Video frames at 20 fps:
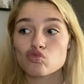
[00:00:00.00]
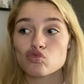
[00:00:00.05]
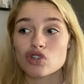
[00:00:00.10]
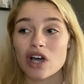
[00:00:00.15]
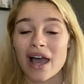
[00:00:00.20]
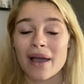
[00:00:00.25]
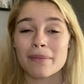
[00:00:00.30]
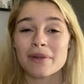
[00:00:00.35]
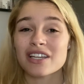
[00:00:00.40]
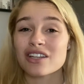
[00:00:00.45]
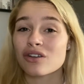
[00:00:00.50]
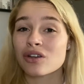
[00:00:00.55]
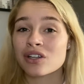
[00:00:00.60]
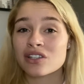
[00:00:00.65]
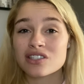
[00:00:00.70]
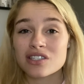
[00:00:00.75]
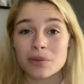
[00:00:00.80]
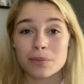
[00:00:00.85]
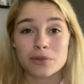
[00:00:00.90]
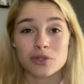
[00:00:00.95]
I mean, you could
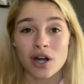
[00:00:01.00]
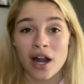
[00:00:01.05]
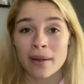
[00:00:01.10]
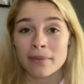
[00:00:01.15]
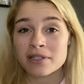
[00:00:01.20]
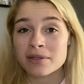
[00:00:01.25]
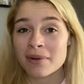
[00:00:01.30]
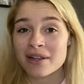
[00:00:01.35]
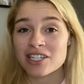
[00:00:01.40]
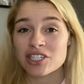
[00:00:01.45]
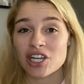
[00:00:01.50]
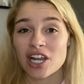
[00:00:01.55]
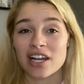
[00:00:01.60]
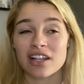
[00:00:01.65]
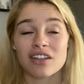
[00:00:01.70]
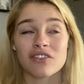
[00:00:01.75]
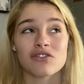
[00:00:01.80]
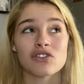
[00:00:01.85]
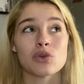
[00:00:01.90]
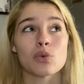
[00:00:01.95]
subscribe to my
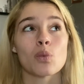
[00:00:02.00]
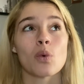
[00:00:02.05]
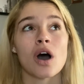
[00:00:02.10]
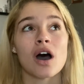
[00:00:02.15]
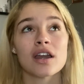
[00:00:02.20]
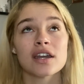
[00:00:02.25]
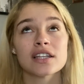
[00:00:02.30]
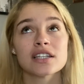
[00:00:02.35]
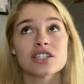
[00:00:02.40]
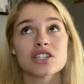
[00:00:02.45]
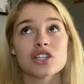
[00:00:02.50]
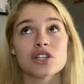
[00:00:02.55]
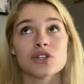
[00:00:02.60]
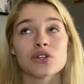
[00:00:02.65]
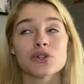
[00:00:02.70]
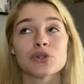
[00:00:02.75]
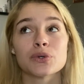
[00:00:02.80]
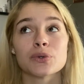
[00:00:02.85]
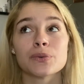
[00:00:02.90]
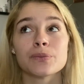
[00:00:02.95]
channel if you wanted
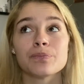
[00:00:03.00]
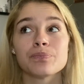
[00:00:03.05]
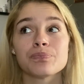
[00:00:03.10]
to.